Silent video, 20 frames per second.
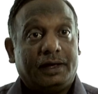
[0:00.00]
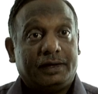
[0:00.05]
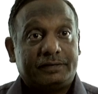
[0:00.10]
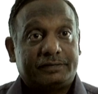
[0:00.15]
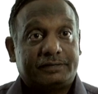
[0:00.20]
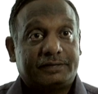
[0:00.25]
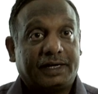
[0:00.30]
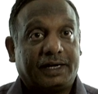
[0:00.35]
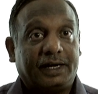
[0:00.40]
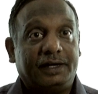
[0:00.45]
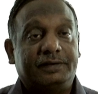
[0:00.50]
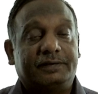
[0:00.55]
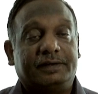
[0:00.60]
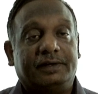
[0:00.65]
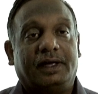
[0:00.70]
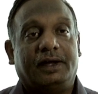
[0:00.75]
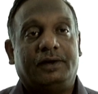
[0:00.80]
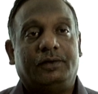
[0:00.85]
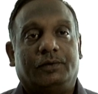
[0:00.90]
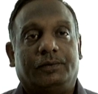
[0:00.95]
Second
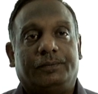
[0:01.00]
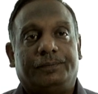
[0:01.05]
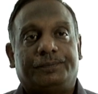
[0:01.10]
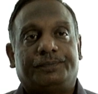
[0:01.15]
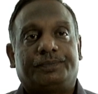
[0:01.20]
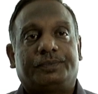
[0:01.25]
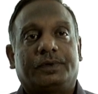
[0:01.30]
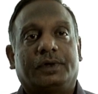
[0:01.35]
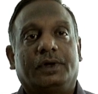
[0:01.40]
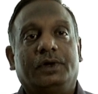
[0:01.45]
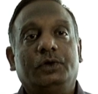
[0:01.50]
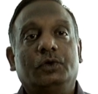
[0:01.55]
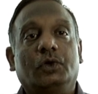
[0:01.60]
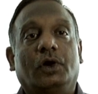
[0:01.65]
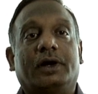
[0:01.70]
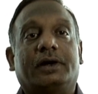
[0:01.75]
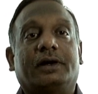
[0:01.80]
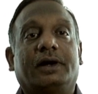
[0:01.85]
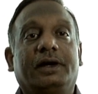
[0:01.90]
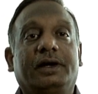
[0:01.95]
scenario, you
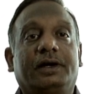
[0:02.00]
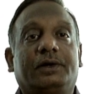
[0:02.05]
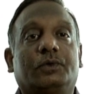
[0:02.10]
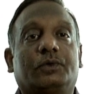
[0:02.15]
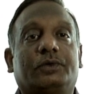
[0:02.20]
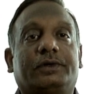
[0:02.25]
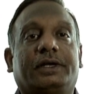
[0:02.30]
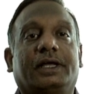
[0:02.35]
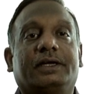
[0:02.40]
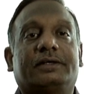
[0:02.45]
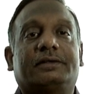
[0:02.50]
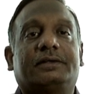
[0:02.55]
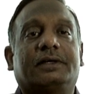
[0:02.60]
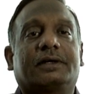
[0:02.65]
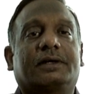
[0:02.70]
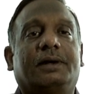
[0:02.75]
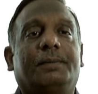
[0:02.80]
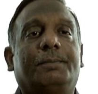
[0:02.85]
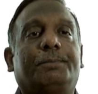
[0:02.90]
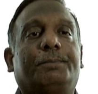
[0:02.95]
are ready to test the
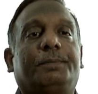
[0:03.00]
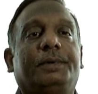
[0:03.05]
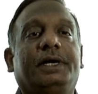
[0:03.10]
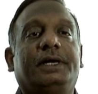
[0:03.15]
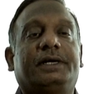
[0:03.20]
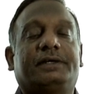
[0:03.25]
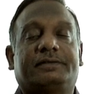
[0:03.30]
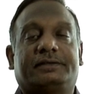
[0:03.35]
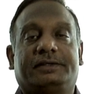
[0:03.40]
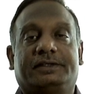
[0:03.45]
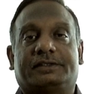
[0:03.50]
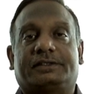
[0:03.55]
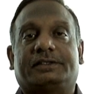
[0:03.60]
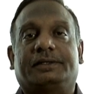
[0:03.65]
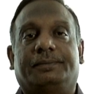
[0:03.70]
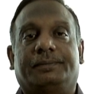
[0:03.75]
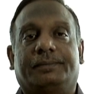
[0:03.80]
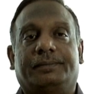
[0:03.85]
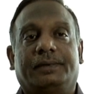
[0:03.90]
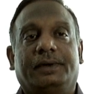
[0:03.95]
complete
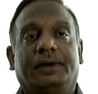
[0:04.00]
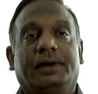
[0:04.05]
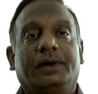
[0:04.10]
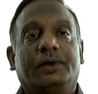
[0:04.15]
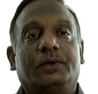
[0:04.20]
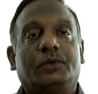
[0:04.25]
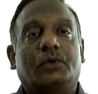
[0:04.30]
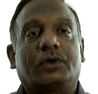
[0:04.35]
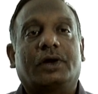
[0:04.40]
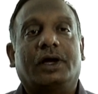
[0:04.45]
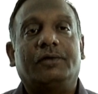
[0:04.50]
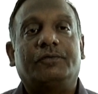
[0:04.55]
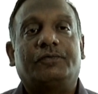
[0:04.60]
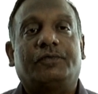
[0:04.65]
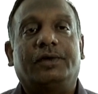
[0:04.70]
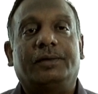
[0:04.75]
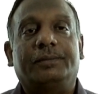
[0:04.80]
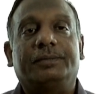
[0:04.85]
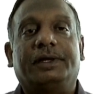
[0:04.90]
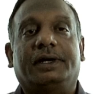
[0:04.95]
system to
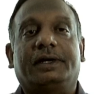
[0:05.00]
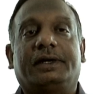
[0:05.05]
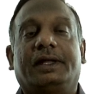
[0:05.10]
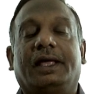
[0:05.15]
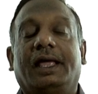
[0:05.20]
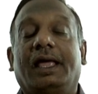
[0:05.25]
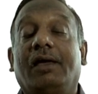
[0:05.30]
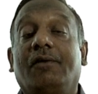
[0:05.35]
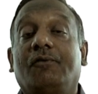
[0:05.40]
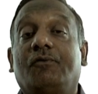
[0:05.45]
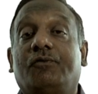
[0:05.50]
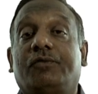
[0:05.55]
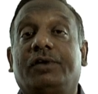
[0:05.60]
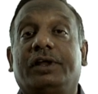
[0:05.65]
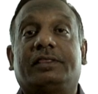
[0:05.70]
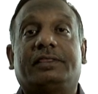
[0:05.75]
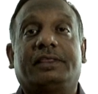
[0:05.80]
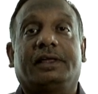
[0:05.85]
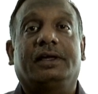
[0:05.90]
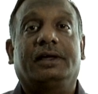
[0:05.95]
confirm that
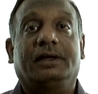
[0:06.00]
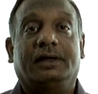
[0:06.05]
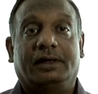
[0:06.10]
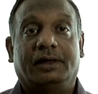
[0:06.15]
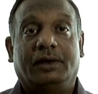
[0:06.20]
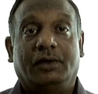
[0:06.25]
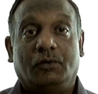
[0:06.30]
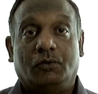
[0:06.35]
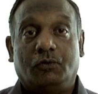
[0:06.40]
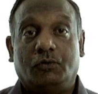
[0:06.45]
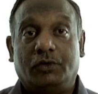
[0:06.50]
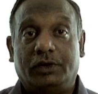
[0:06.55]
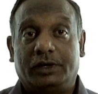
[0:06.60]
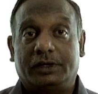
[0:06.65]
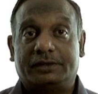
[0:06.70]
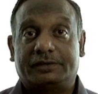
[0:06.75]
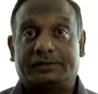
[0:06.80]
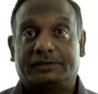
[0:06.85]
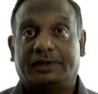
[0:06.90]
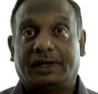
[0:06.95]
everything
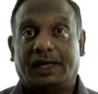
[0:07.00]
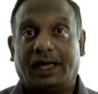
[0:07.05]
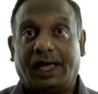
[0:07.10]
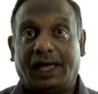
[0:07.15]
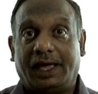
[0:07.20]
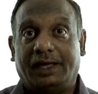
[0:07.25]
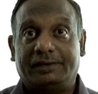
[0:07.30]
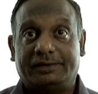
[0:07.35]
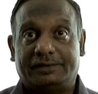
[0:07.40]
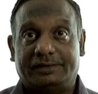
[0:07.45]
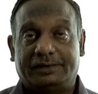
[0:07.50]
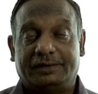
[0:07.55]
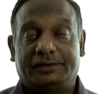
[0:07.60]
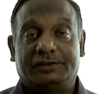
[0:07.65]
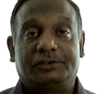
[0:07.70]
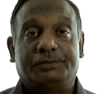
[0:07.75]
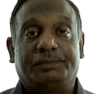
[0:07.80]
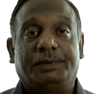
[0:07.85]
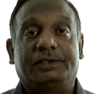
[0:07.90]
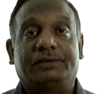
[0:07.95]
works as
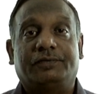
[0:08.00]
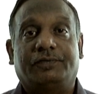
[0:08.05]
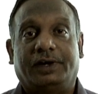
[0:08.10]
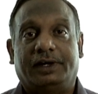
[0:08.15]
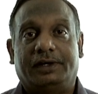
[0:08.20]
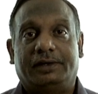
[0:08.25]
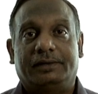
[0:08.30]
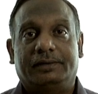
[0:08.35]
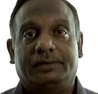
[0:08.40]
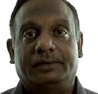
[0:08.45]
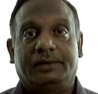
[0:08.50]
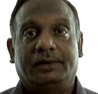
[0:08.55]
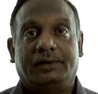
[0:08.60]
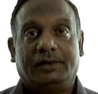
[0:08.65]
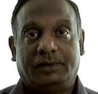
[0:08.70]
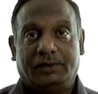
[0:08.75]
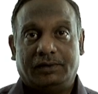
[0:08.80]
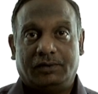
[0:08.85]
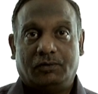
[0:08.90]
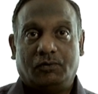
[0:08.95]
specified.
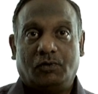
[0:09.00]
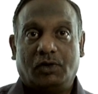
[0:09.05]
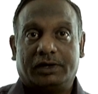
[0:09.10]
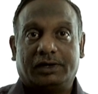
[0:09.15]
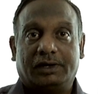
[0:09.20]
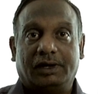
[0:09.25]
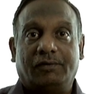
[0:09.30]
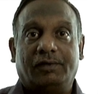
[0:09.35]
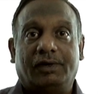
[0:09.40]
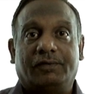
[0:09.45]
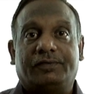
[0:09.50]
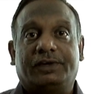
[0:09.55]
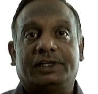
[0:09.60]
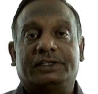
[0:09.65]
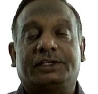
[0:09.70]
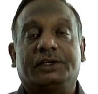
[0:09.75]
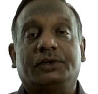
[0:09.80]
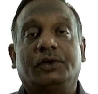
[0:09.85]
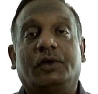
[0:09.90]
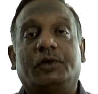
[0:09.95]
What level of
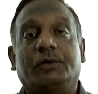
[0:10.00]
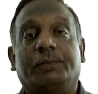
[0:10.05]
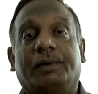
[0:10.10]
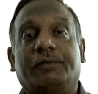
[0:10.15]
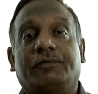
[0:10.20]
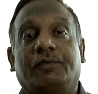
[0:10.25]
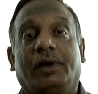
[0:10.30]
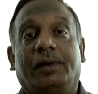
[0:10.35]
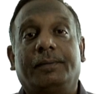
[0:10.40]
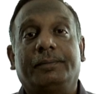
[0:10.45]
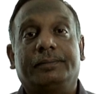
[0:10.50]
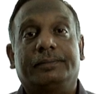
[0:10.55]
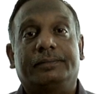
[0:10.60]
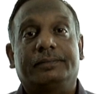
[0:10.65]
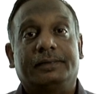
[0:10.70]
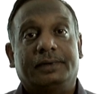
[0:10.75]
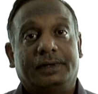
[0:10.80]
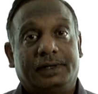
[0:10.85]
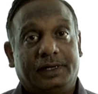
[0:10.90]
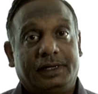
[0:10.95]
testing you have to perform?
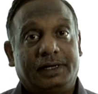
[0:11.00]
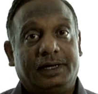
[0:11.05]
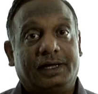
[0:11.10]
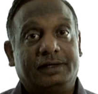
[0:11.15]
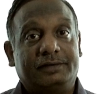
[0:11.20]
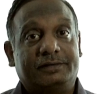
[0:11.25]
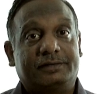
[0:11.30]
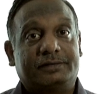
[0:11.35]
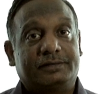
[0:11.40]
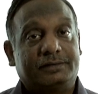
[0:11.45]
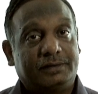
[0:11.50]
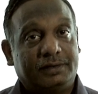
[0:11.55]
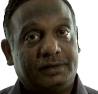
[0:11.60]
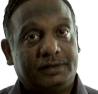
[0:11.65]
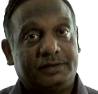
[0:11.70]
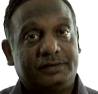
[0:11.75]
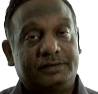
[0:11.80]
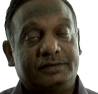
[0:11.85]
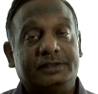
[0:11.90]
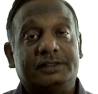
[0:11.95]
Yes,
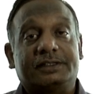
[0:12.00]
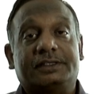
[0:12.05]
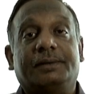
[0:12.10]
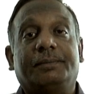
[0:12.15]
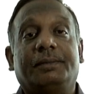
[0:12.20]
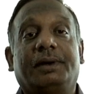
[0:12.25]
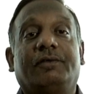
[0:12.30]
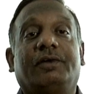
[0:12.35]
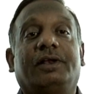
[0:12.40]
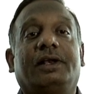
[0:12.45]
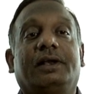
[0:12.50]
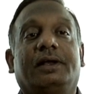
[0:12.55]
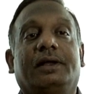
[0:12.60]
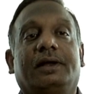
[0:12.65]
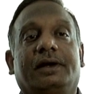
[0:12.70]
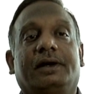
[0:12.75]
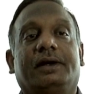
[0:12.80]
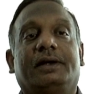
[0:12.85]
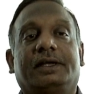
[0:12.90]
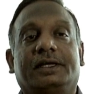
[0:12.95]
system level
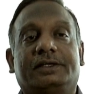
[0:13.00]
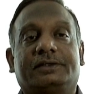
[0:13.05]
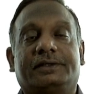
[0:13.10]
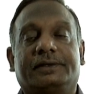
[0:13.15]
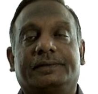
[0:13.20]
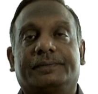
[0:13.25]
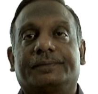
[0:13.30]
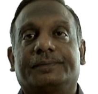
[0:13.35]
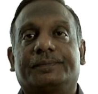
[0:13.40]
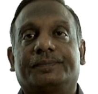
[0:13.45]
testing.